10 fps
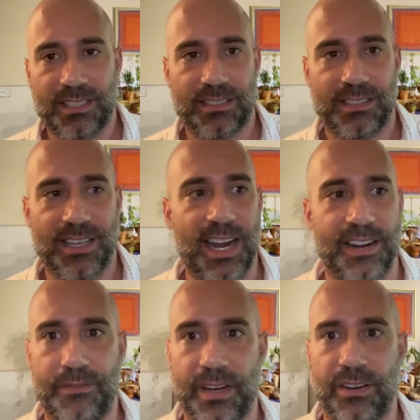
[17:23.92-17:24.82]
not
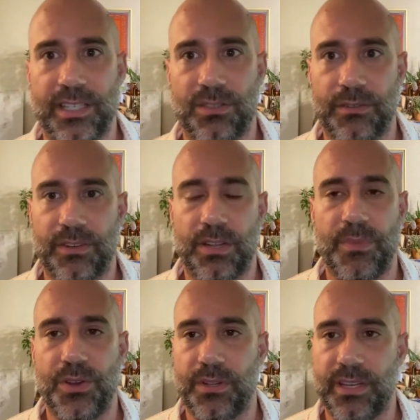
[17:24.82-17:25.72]
a very sort of
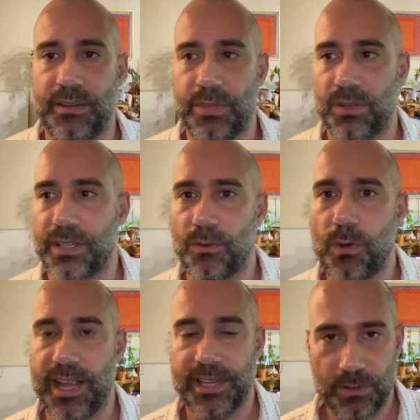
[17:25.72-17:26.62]
community building
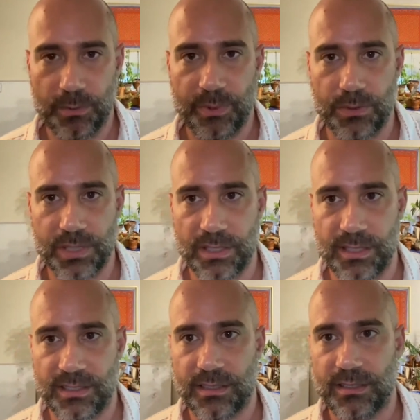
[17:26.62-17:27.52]
way to approach
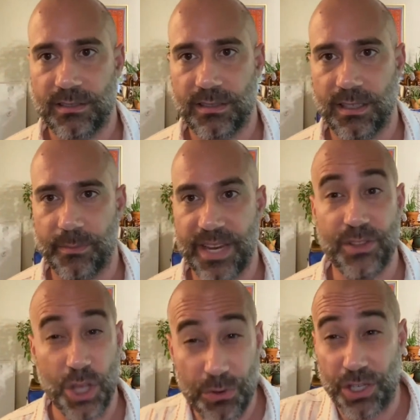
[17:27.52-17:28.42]
this,
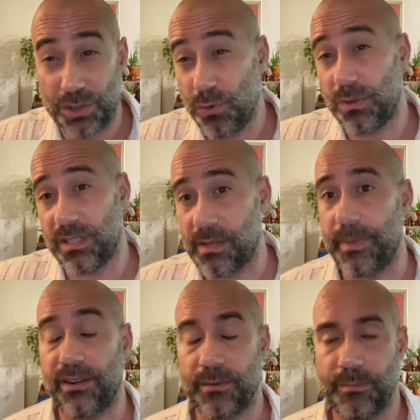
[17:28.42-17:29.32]
even though the tool is
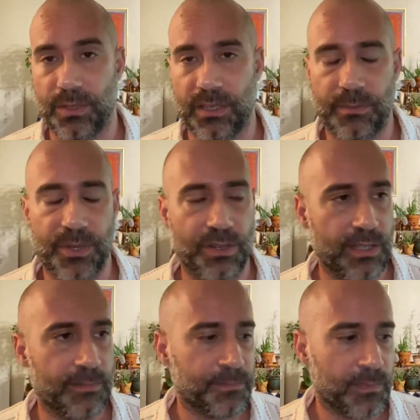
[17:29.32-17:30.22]
about building community.
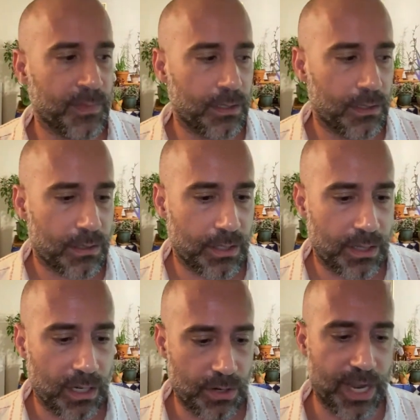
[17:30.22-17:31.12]
So I
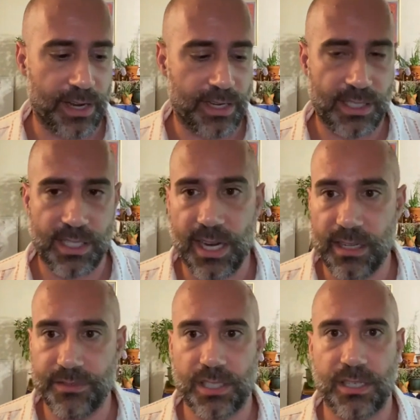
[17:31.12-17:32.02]
thought, okay, instead
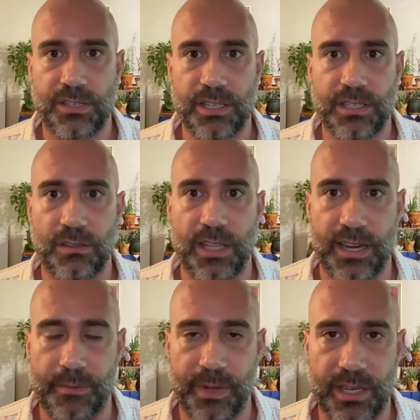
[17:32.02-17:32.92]
of just a traditional
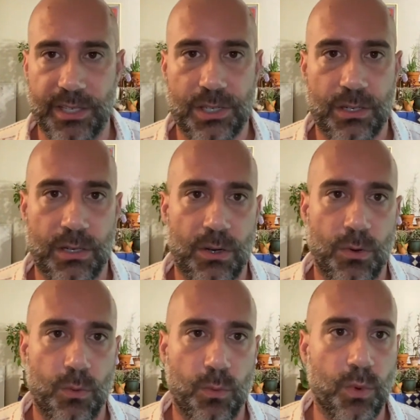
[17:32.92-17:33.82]
landing page,
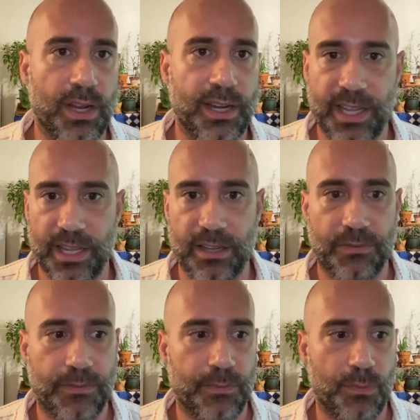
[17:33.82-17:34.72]
what
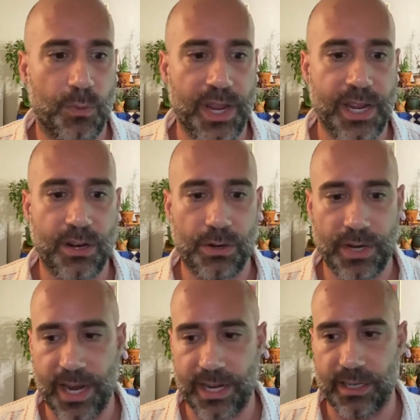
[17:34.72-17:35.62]
if we
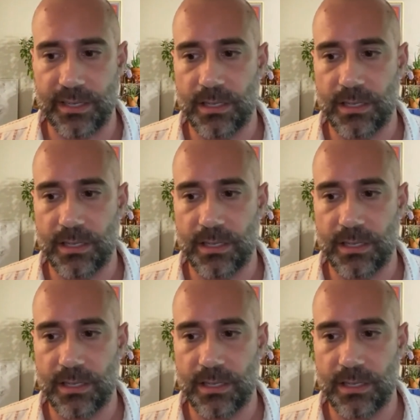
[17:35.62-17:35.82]
created